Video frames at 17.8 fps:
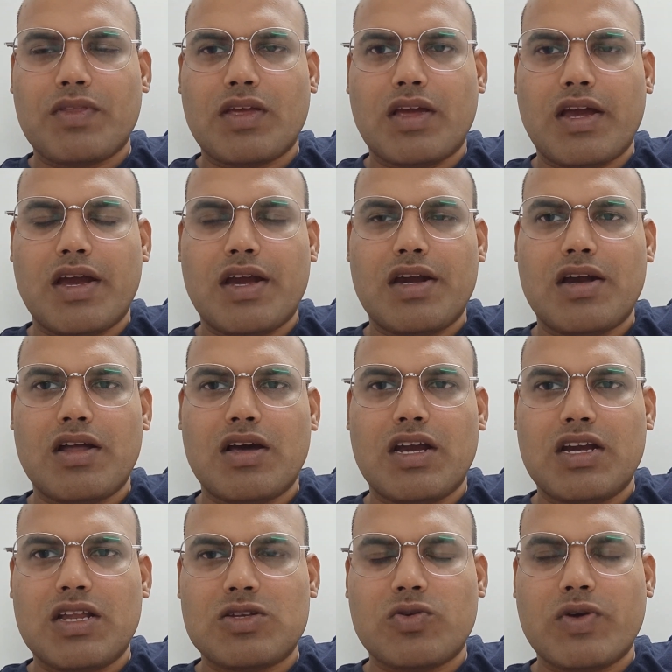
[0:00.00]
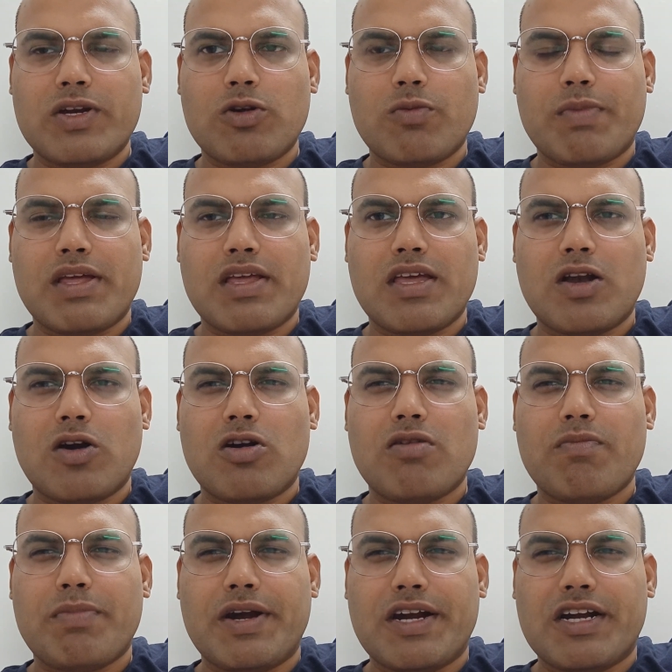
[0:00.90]
and it is going to bring a lot
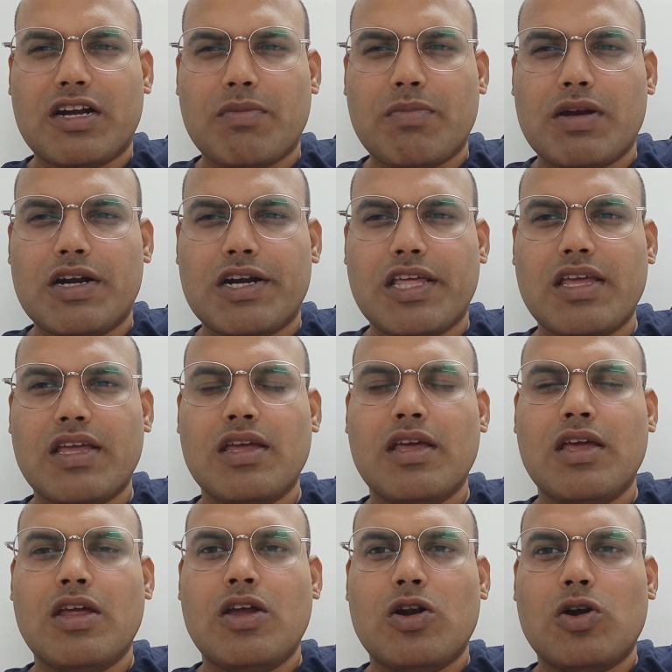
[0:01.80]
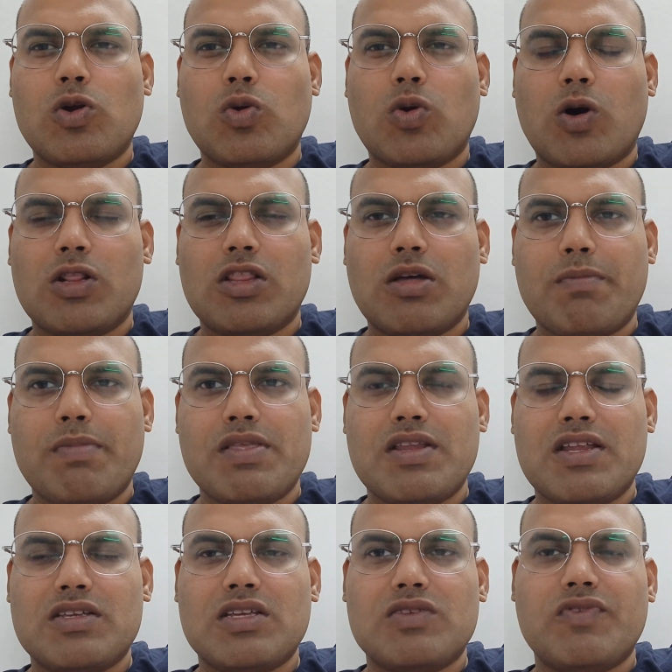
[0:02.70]
of predictability to all the
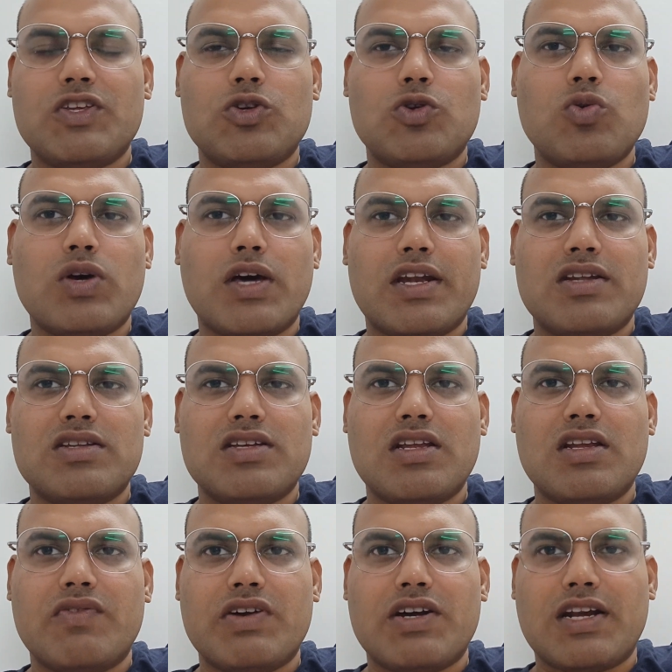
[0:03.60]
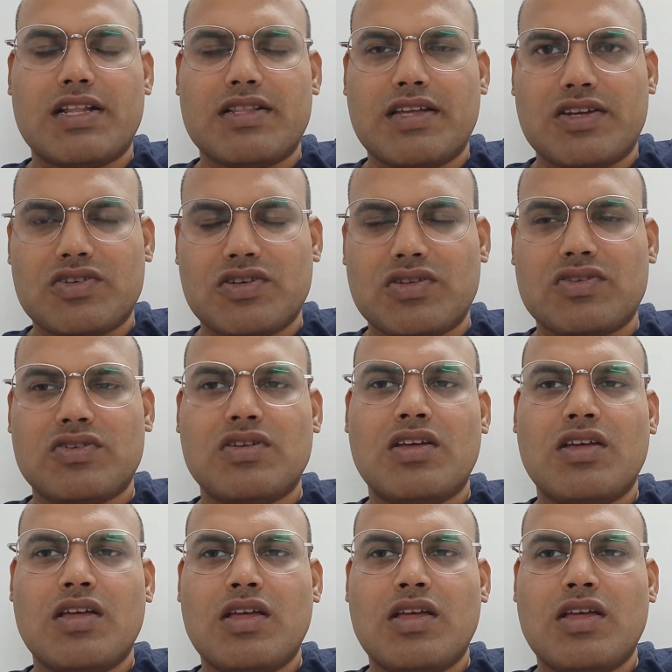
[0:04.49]
businesses which do currency in our transactions.